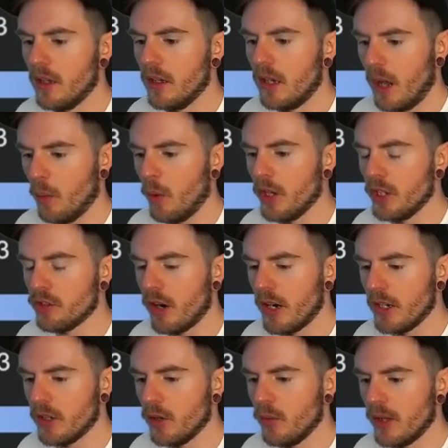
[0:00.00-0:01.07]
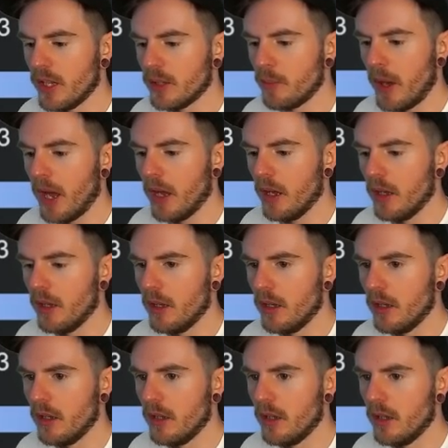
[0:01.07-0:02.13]
Like, what are you trying to do with this bat?
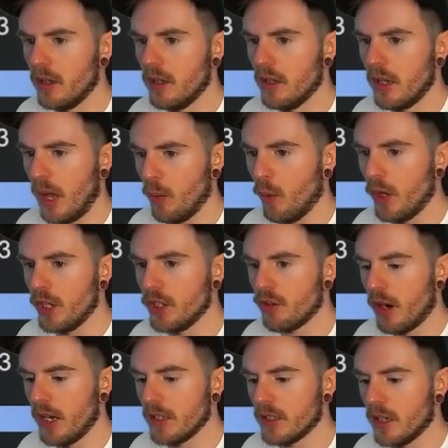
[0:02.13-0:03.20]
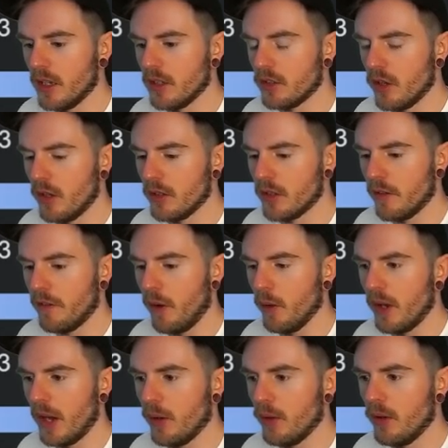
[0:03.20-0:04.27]
Like, what are you trying to, to, to fold
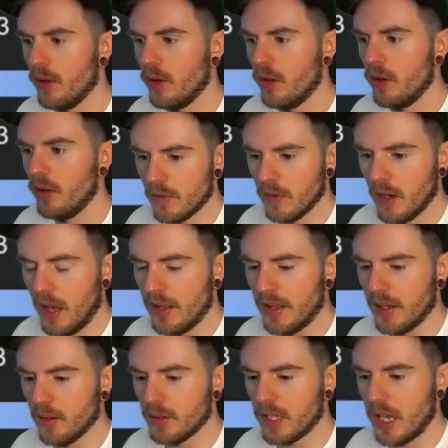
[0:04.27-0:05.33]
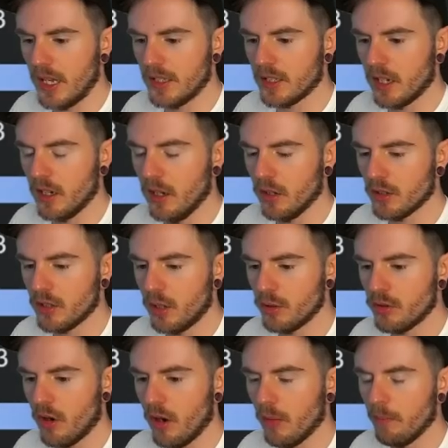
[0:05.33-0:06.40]
out? I think I was like, it's going to look so
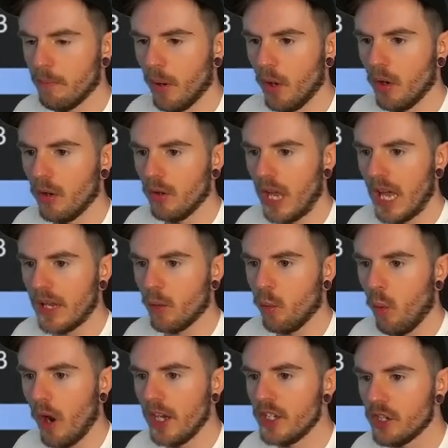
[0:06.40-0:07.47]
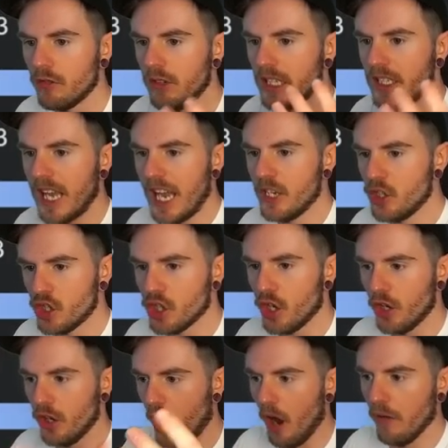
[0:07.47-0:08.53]
strong. But, like, what is your
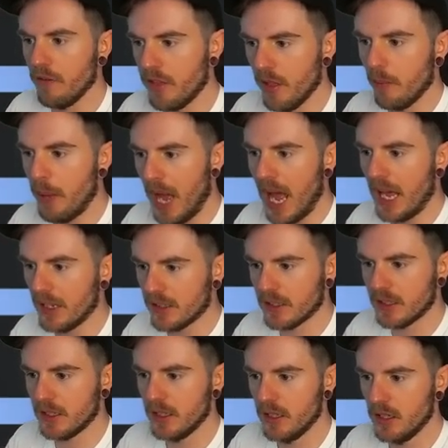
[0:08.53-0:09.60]
intention of the bet?